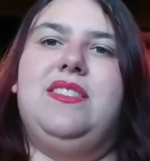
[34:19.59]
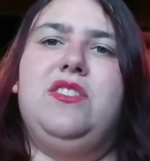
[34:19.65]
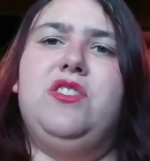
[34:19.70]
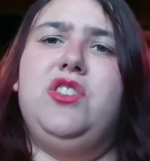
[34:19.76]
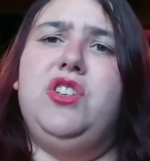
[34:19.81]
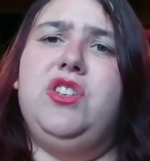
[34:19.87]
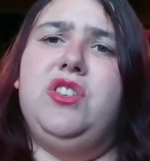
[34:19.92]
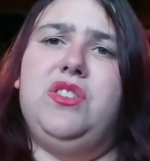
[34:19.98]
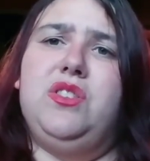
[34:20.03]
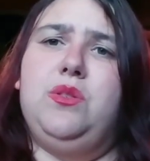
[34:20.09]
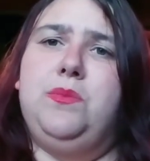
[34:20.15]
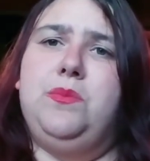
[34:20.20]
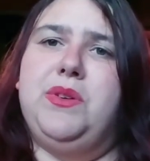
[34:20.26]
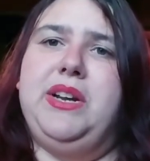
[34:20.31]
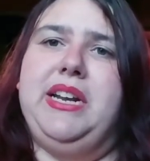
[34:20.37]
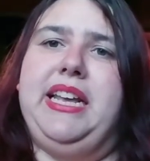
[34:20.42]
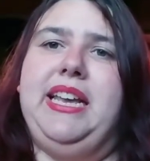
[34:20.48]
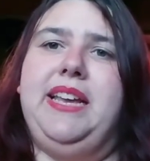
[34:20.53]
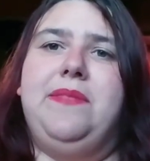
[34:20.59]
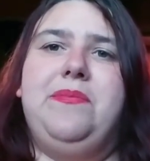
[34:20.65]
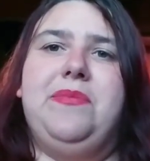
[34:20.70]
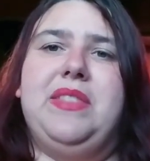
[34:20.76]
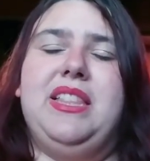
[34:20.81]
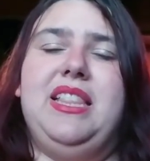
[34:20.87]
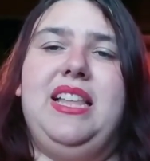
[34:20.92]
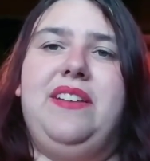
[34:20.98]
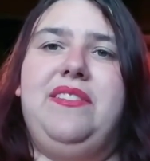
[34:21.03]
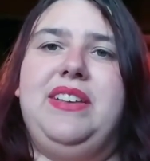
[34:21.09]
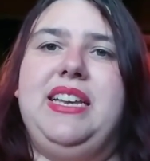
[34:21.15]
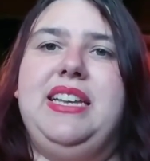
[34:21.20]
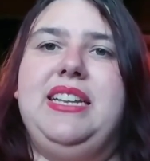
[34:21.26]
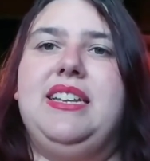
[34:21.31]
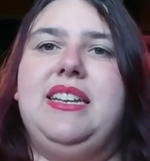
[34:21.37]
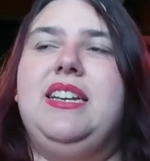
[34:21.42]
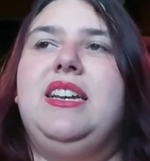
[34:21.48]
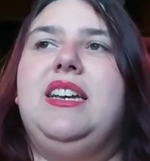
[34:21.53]
They're just so pretty. Love
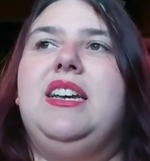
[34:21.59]
it.